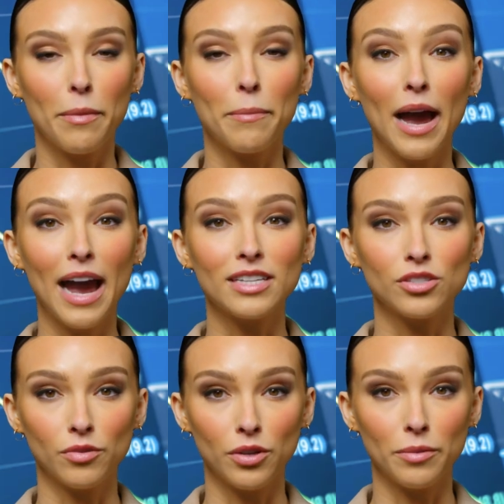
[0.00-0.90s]
Pax
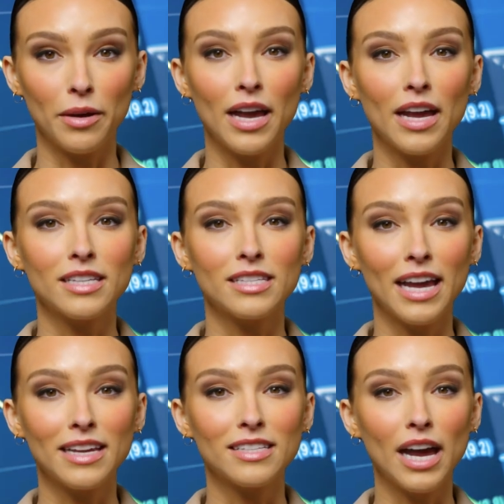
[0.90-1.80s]
Group
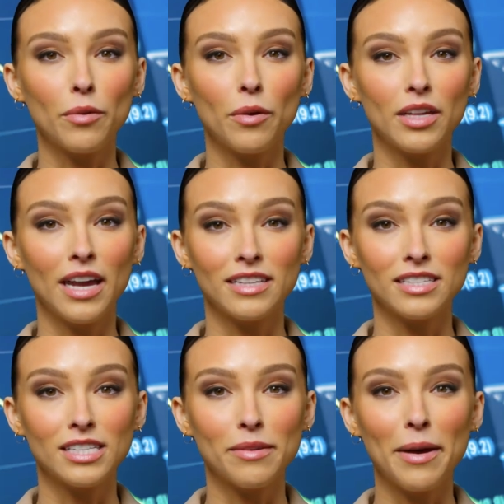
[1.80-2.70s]
stands out with an
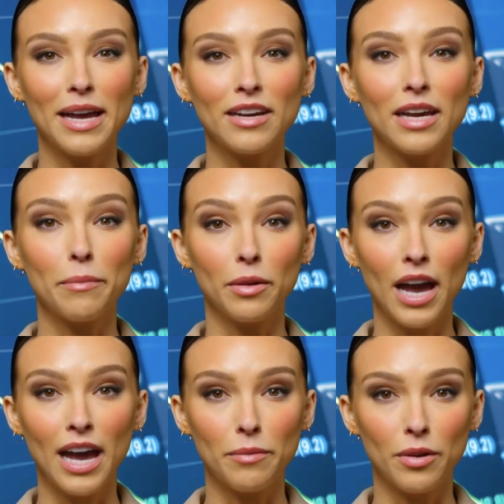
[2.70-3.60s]
anticipated
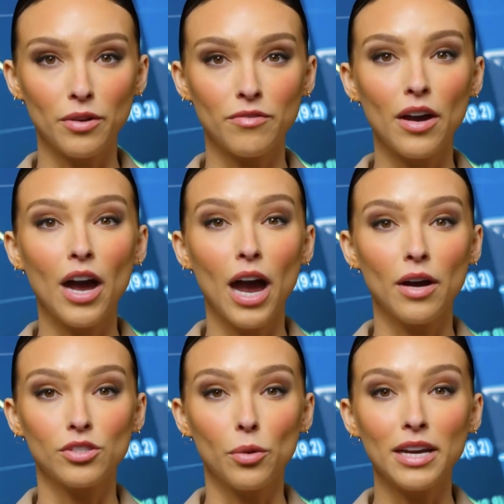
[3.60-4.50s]
implied move
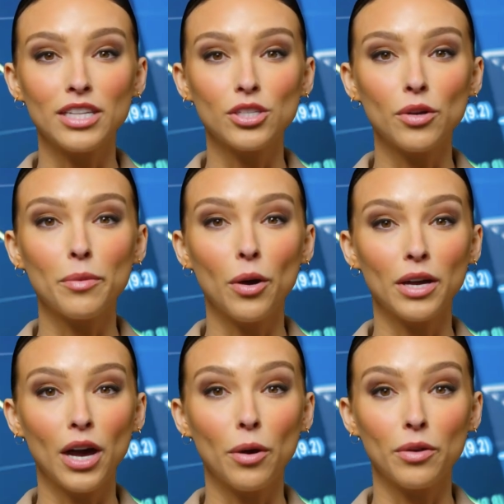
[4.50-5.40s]
of
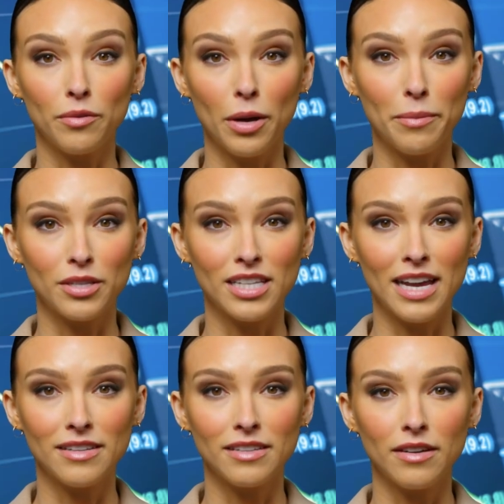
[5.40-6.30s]

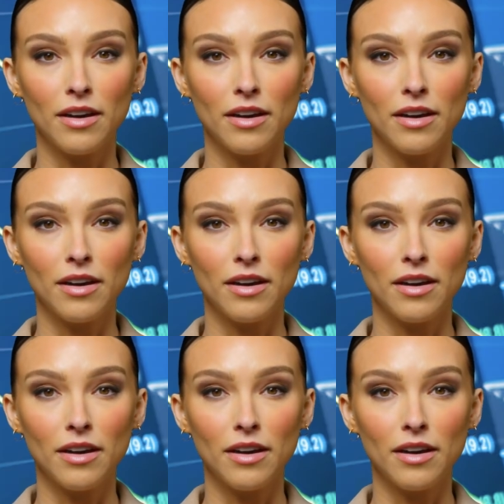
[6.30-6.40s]
22.03%,